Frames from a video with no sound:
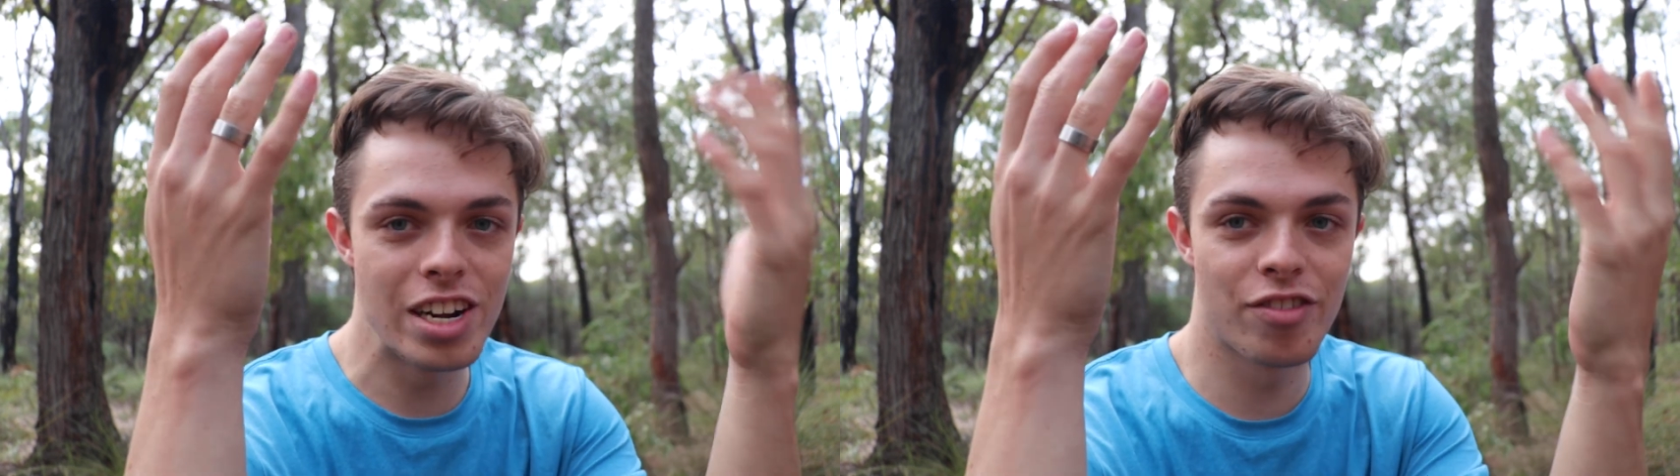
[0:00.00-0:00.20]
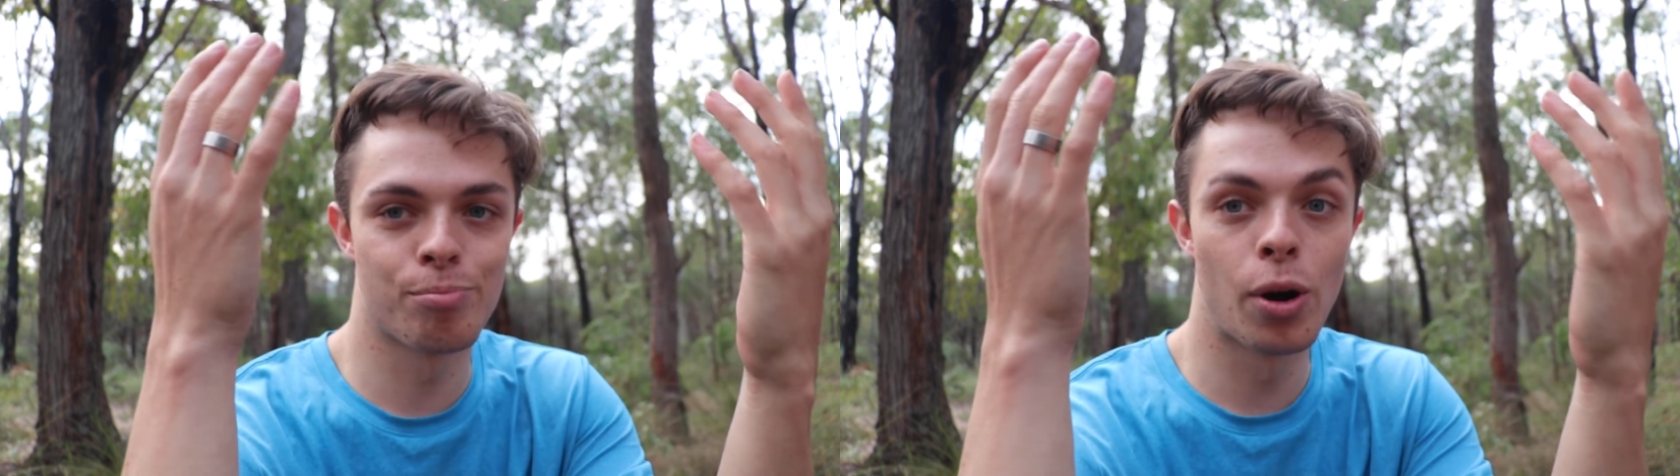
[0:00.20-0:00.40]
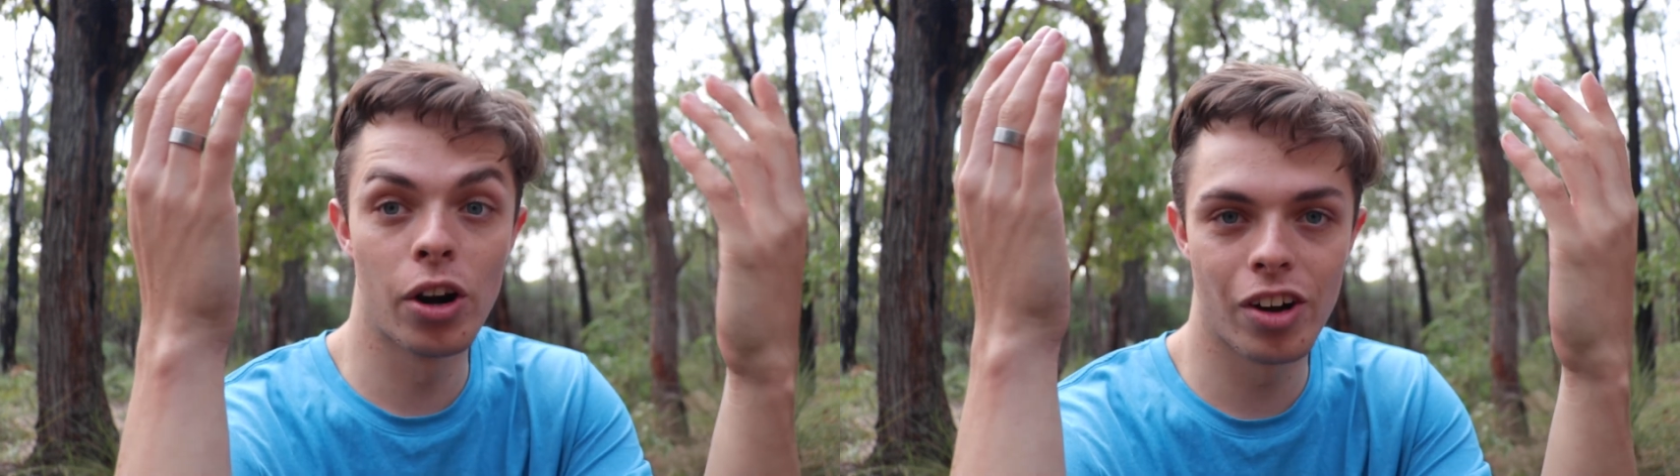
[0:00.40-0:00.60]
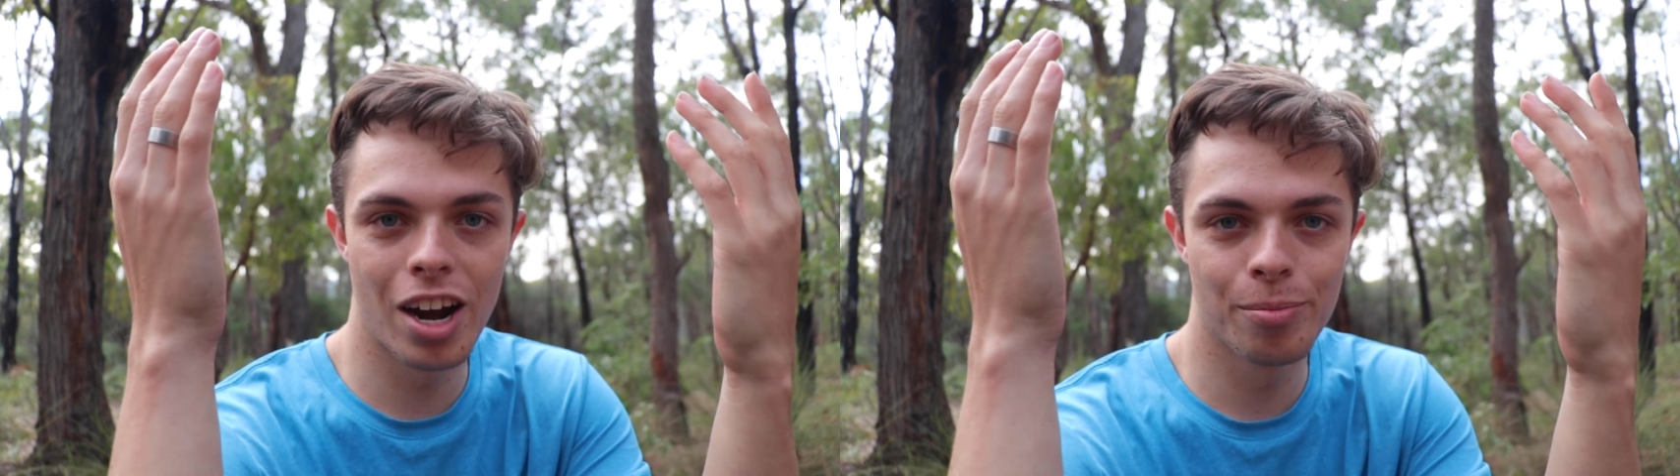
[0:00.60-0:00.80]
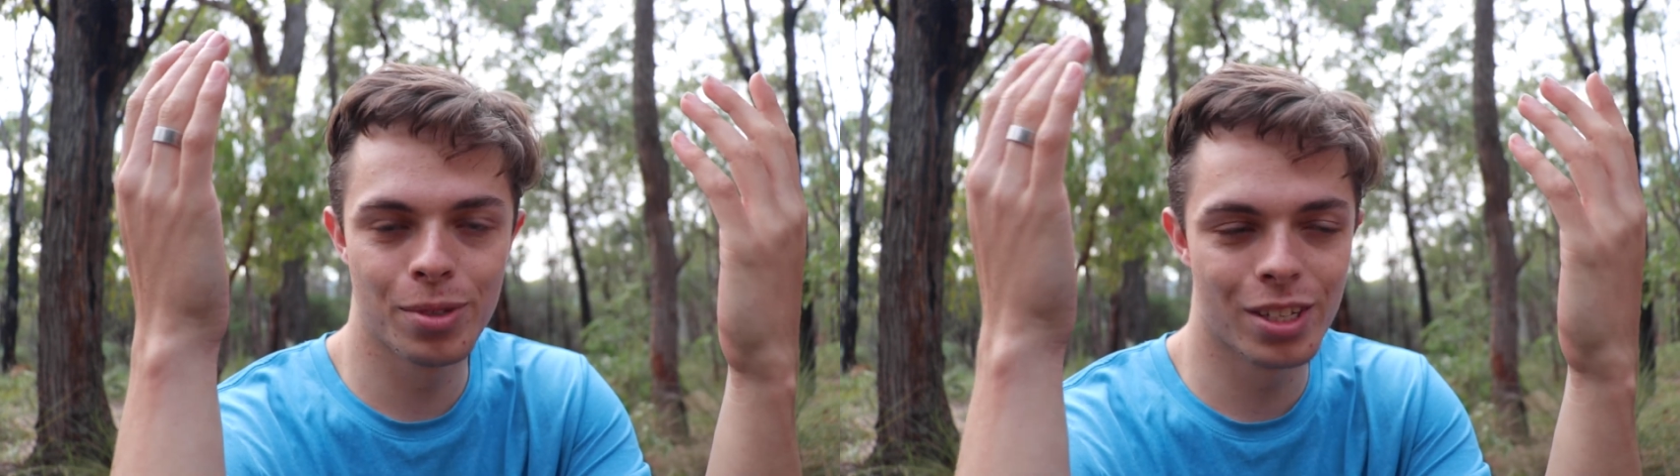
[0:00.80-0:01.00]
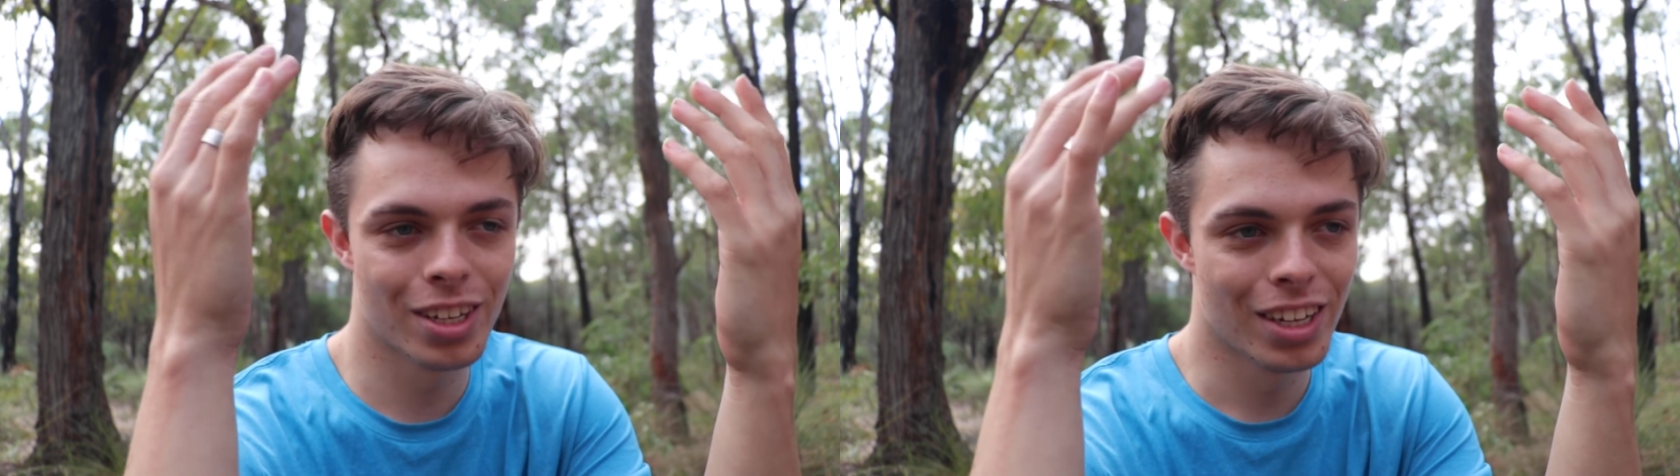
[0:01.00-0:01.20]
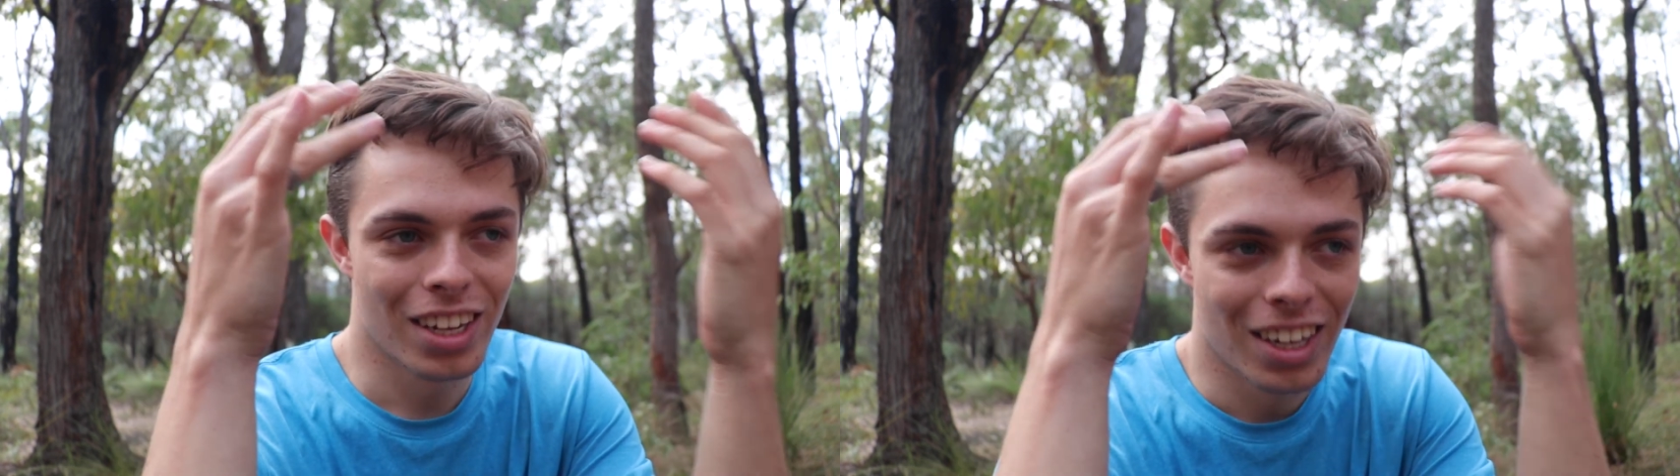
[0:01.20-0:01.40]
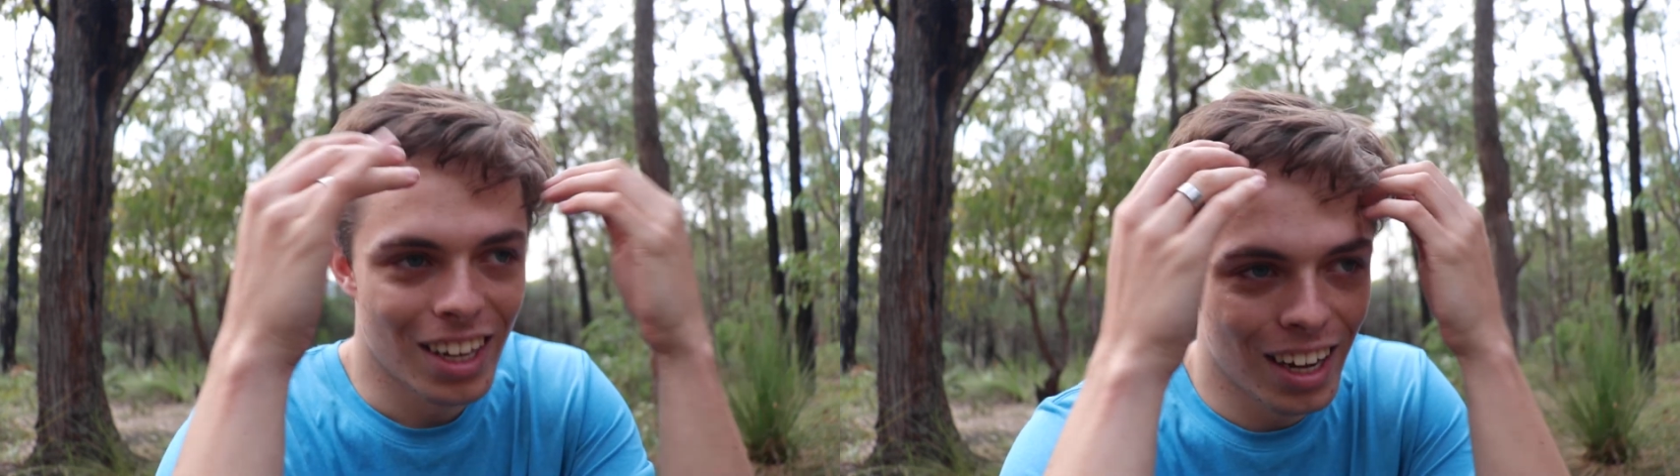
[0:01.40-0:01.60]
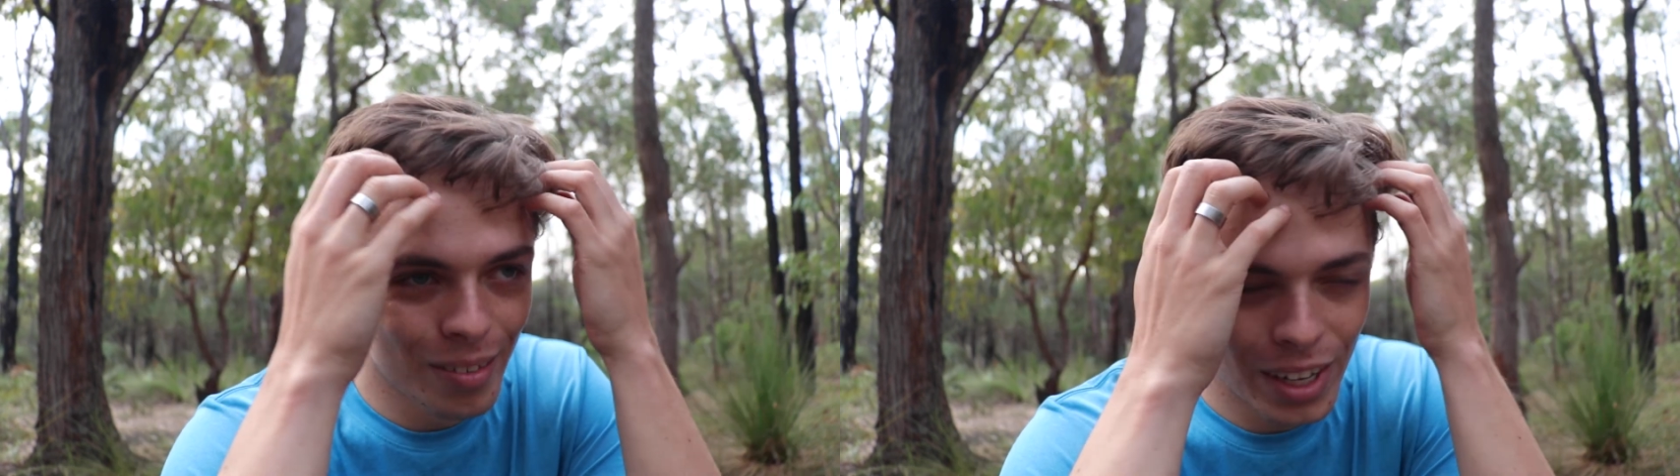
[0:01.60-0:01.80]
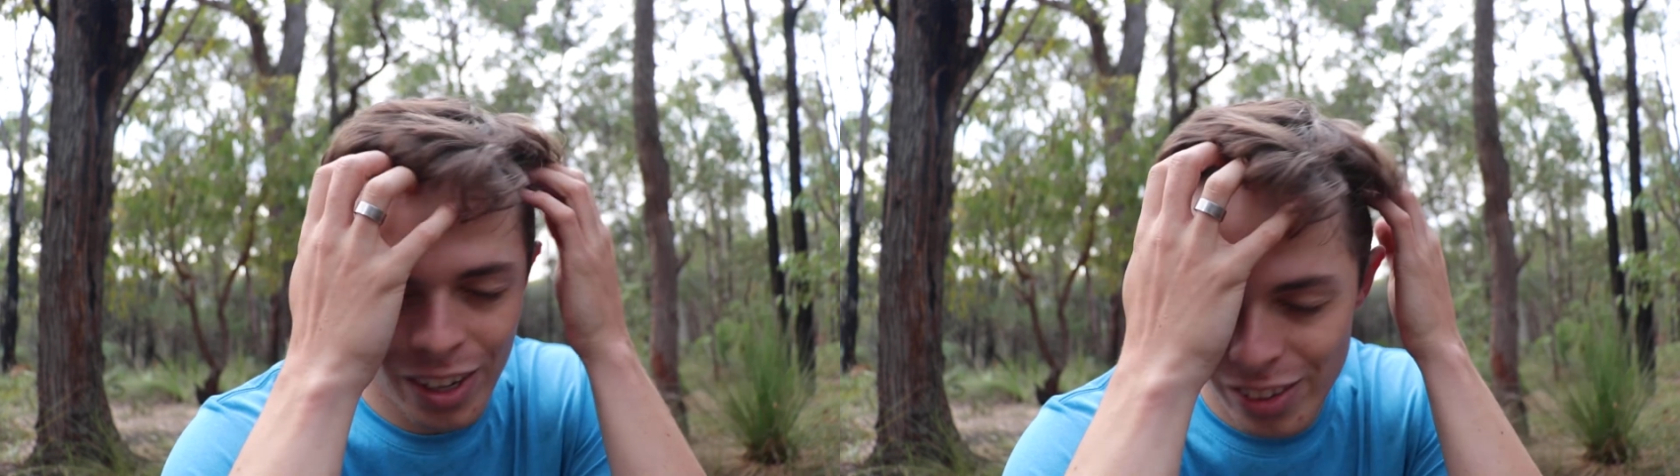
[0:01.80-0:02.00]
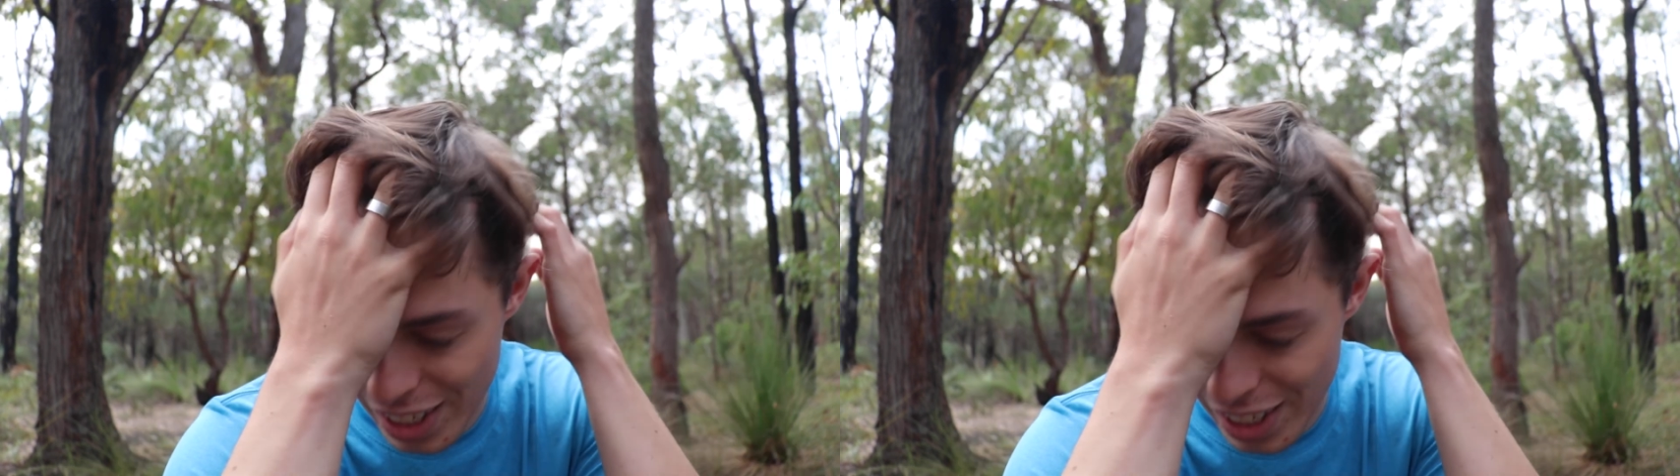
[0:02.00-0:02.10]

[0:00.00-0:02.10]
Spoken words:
different programs, and on